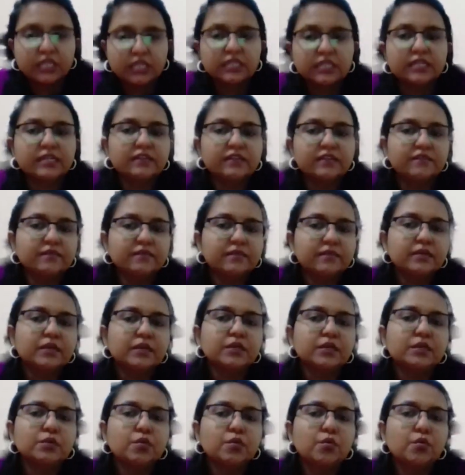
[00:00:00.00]

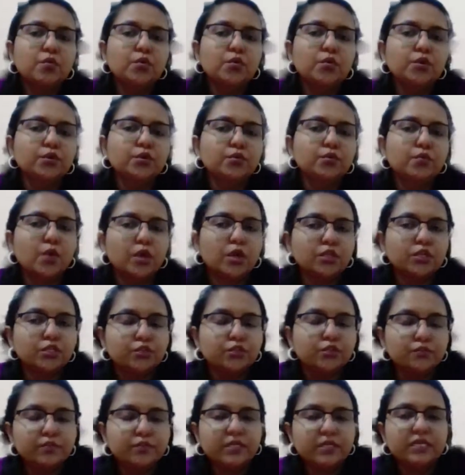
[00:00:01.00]
Who you want
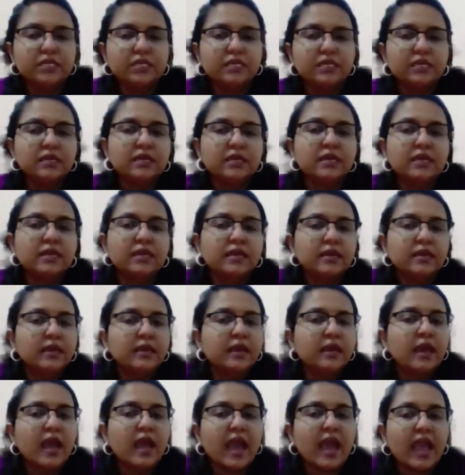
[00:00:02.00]
to be
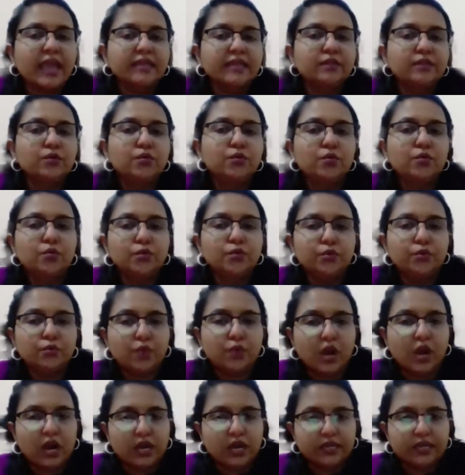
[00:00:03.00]
and who
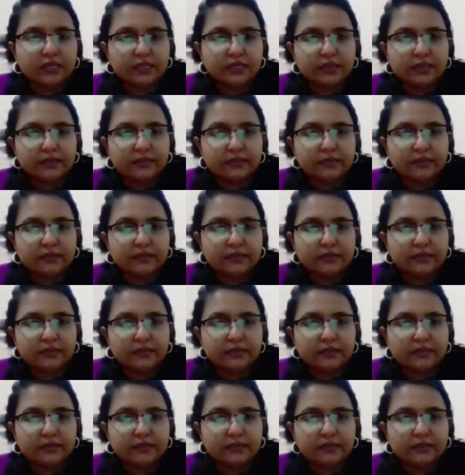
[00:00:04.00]
you are.